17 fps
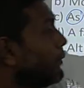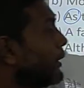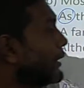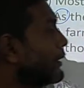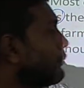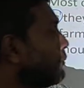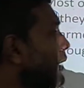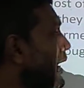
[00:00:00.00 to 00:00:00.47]

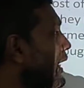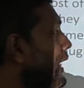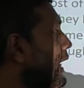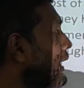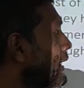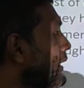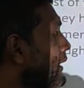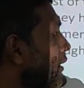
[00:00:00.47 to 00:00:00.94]
but the
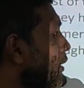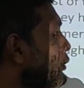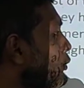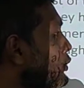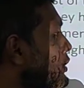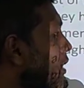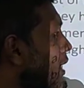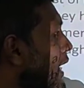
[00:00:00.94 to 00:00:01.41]
marker is
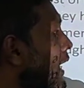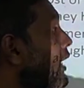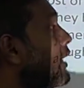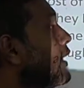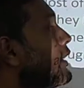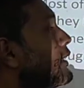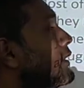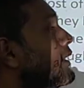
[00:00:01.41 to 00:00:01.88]
used
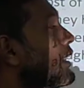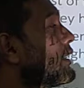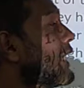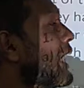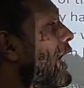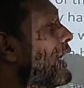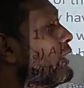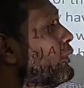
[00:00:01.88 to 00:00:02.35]
here. Just
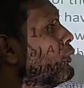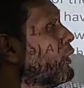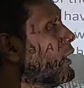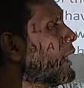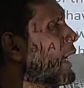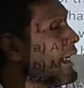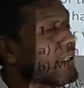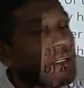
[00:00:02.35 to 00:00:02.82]
I
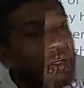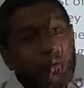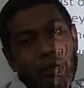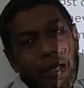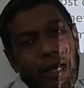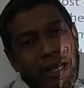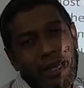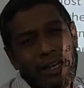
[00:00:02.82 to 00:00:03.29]
will write
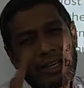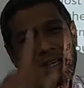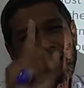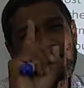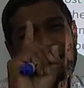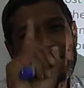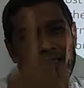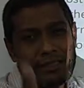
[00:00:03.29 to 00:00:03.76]
down
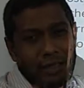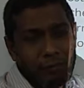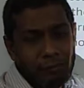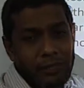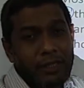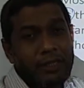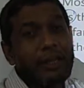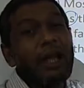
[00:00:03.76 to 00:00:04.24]
here a
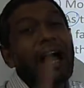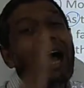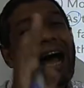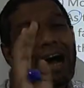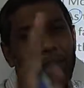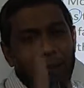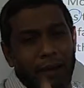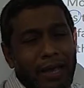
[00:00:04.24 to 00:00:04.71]
subject,
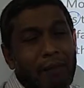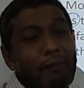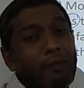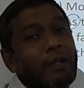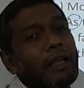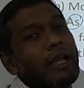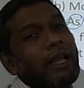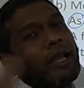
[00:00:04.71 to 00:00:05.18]
a
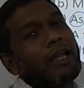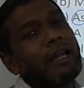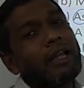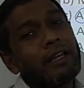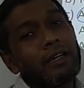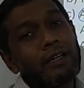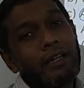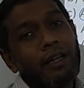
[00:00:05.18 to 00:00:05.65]
verb and
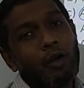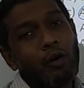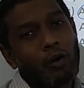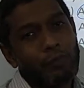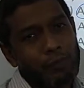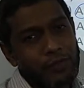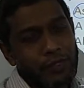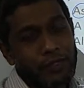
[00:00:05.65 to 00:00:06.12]
an
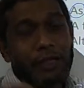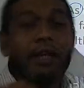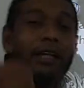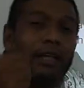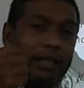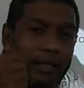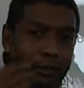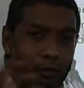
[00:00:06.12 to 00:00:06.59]
object.
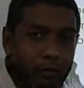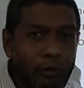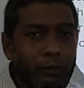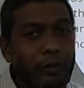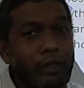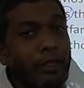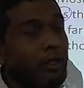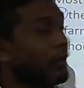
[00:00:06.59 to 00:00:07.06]
It will
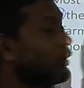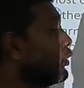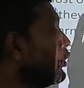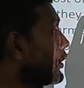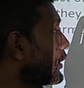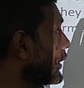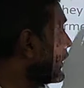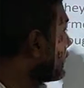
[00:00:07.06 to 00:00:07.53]
be
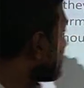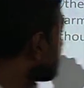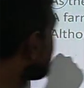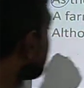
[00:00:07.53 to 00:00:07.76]
okay.